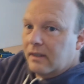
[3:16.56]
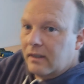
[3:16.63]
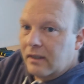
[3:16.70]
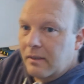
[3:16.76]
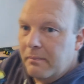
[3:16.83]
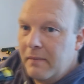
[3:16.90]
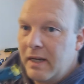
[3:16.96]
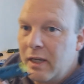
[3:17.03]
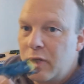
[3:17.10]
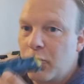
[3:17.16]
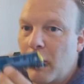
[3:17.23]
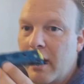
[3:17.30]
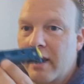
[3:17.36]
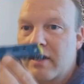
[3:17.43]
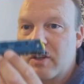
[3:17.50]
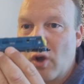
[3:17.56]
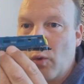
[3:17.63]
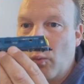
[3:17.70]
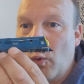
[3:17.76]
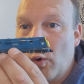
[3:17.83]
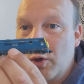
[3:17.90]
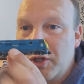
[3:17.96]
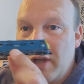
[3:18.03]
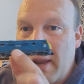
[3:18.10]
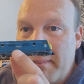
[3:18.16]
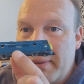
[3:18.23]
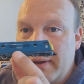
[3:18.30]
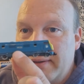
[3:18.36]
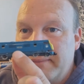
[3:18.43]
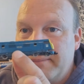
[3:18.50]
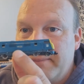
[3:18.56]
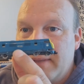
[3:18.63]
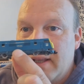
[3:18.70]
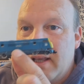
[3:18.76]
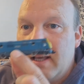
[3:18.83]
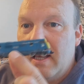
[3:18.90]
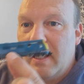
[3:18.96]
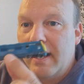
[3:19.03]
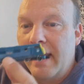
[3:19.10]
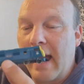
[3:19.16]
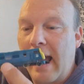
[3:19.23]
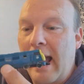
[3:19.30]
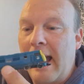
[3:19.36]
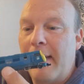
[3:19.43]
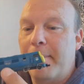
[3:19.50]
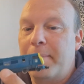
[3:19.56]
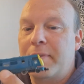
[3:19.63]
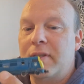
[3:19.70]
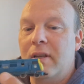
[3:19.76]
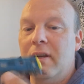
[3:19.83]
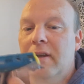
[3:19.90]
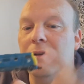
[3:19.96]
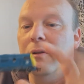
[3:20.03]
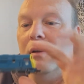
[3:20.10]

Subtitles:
the Minitrix Warship. An absolute